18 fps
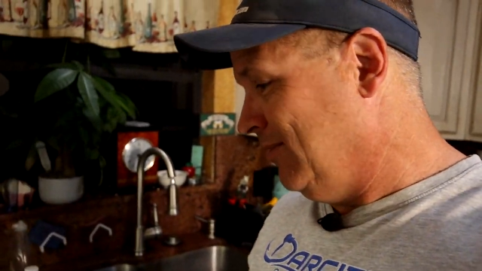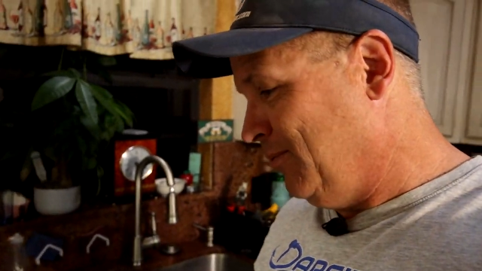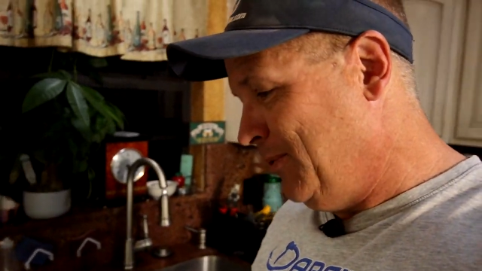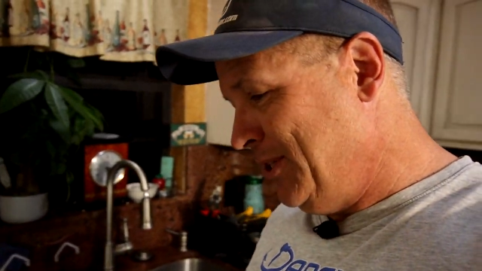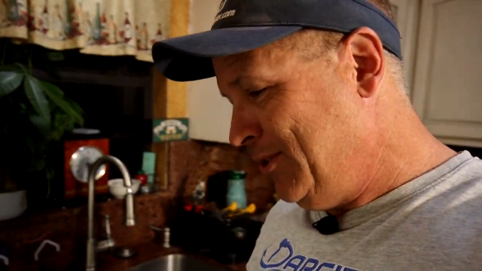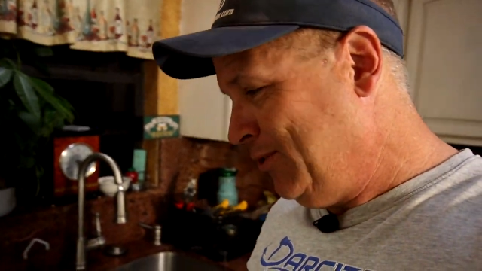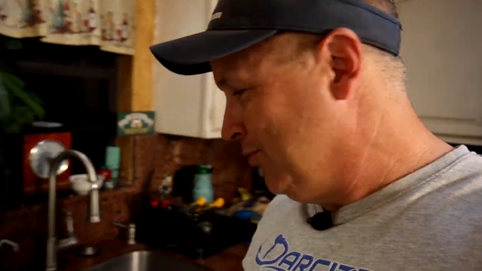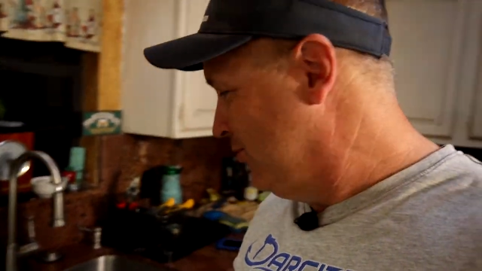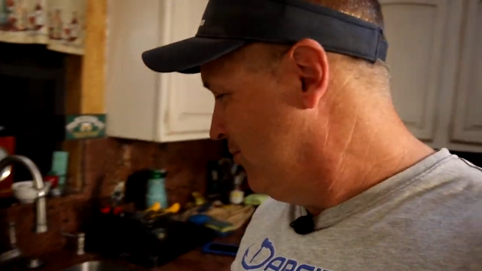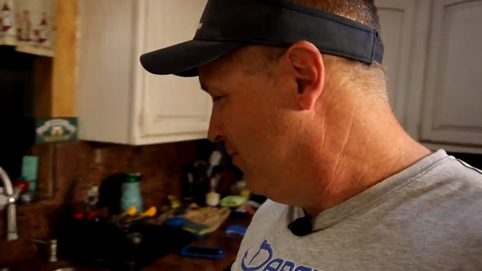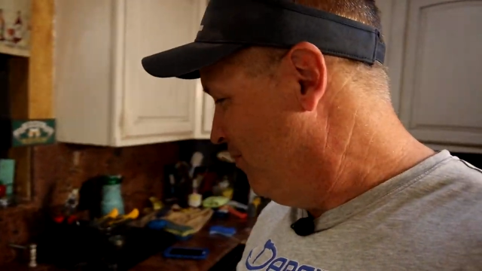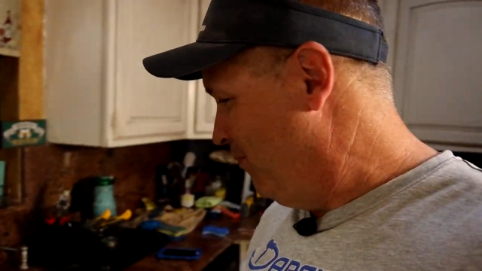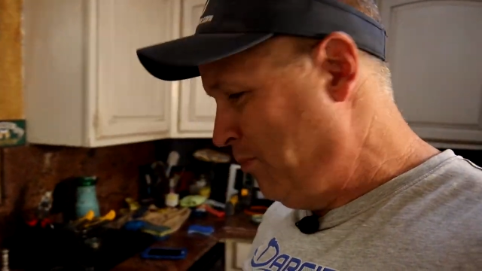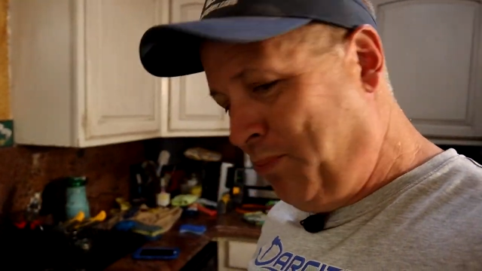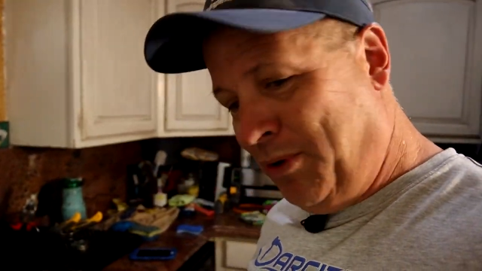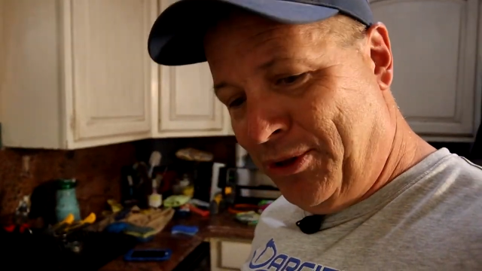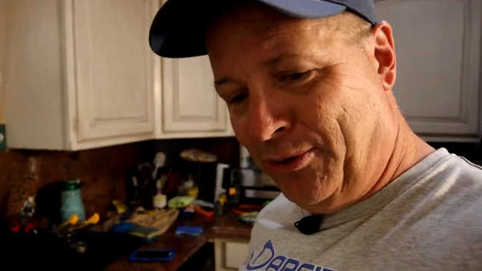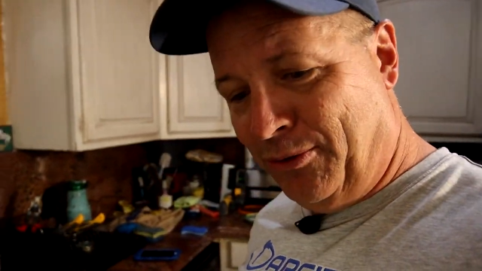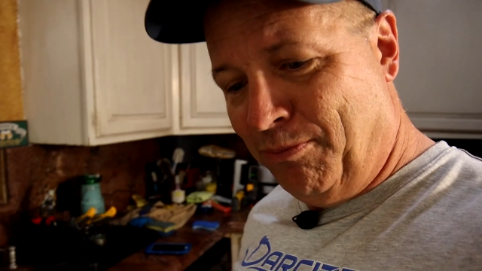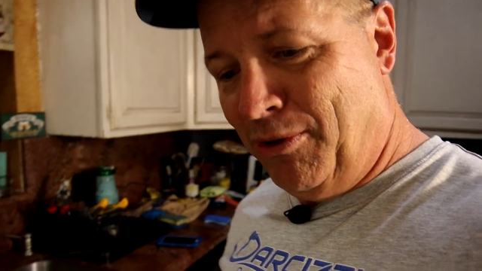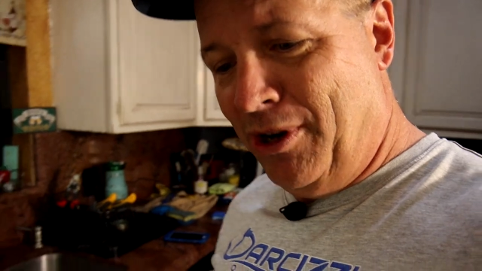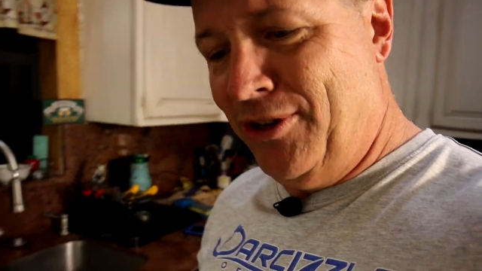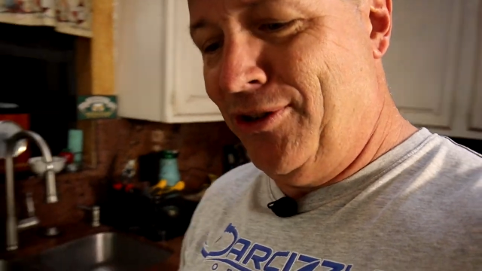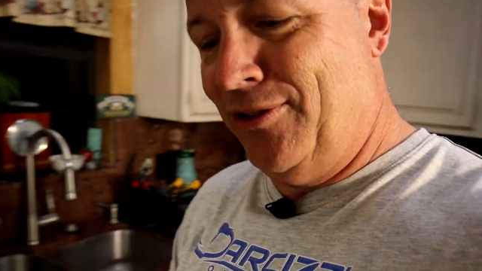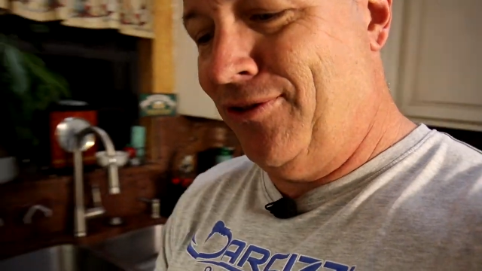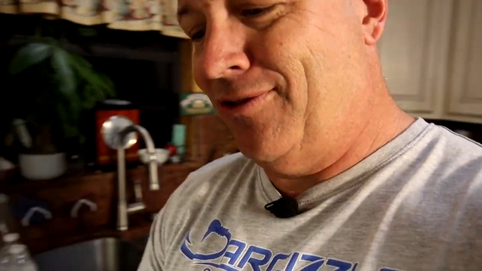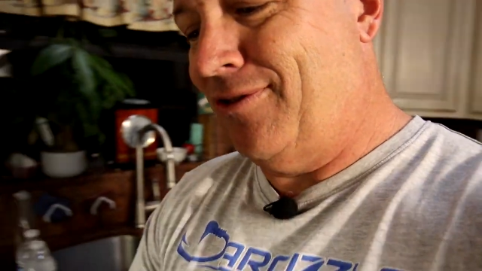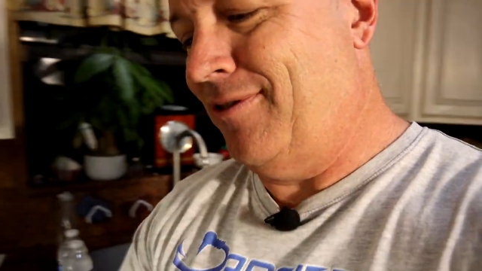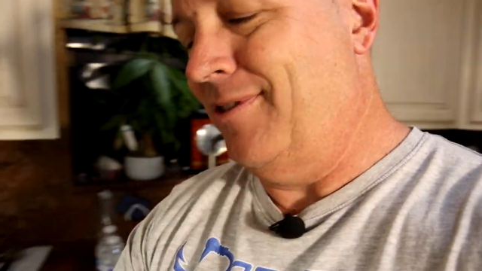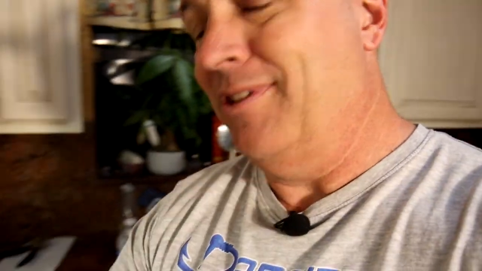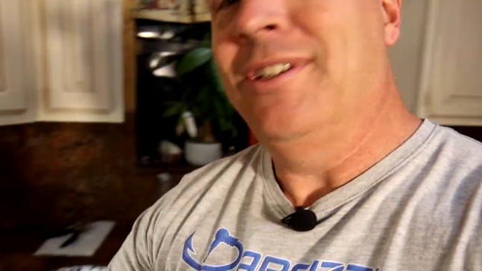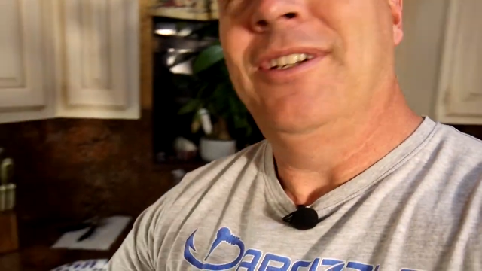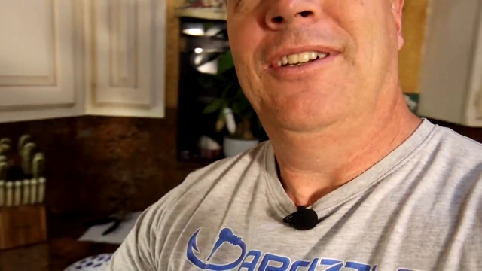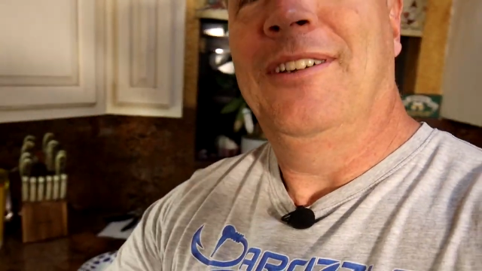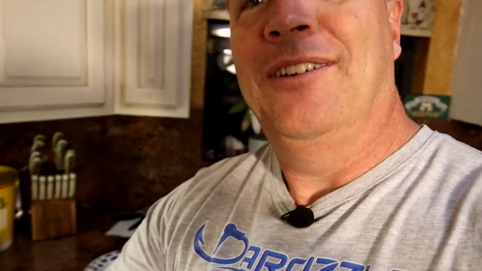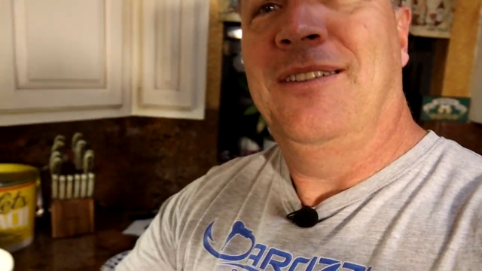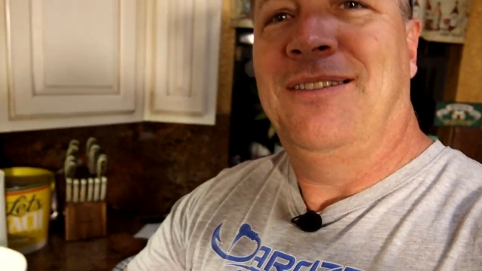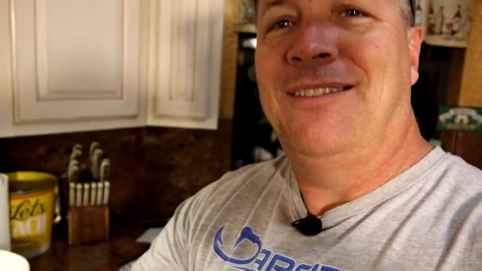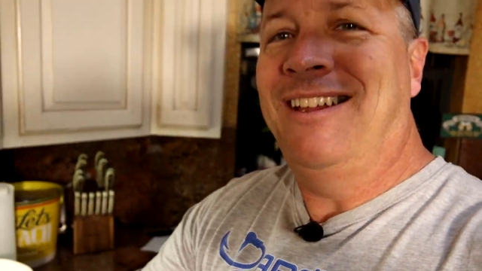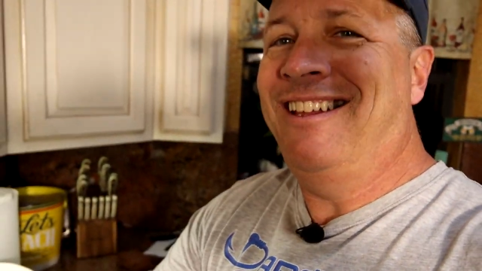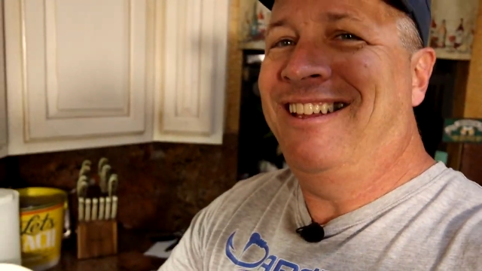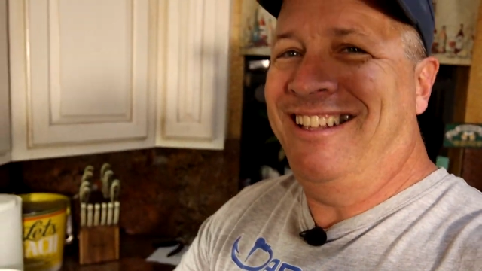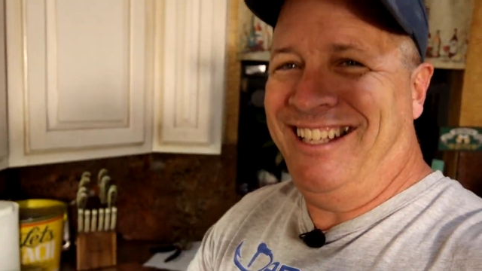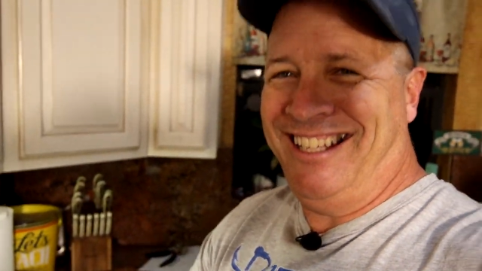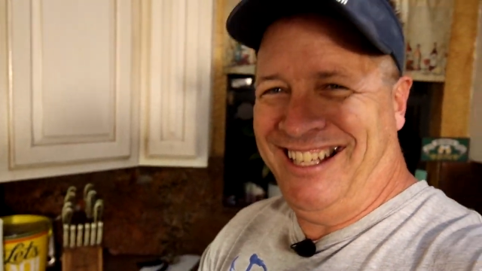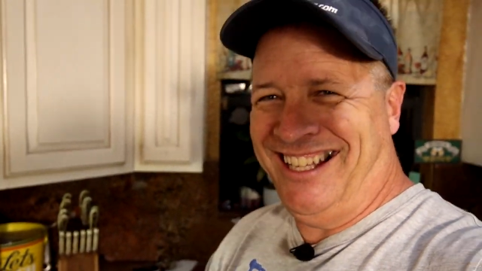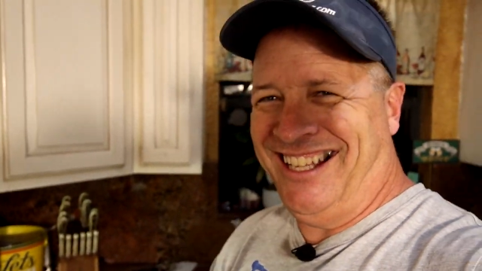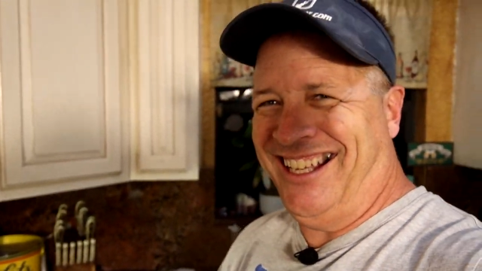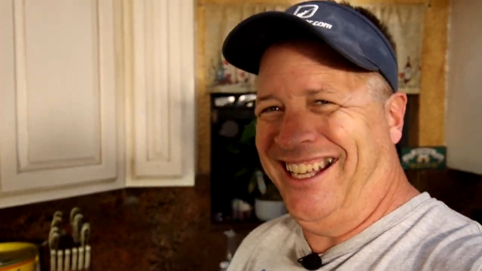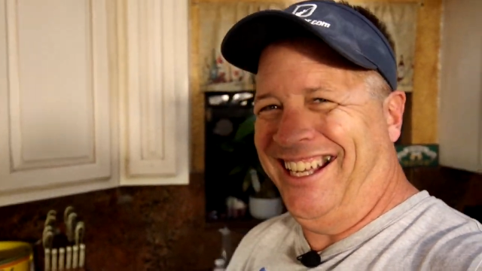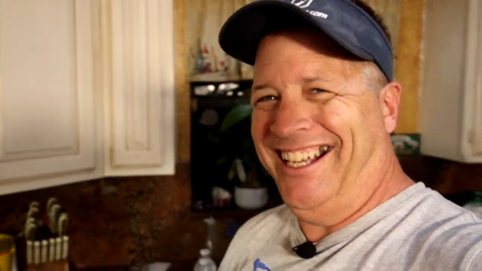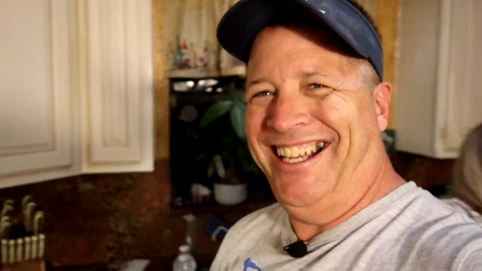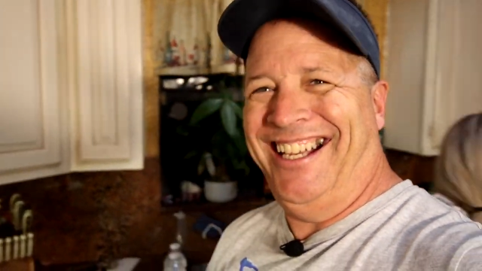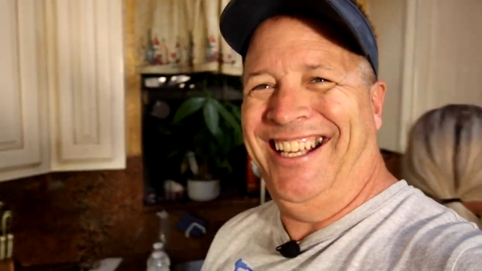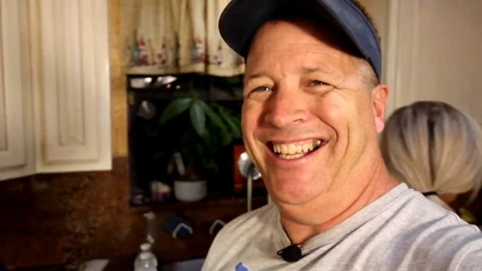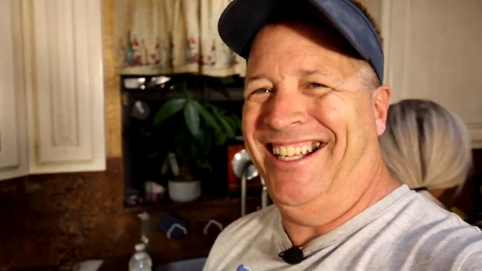Where's those bristle brushes? Ah!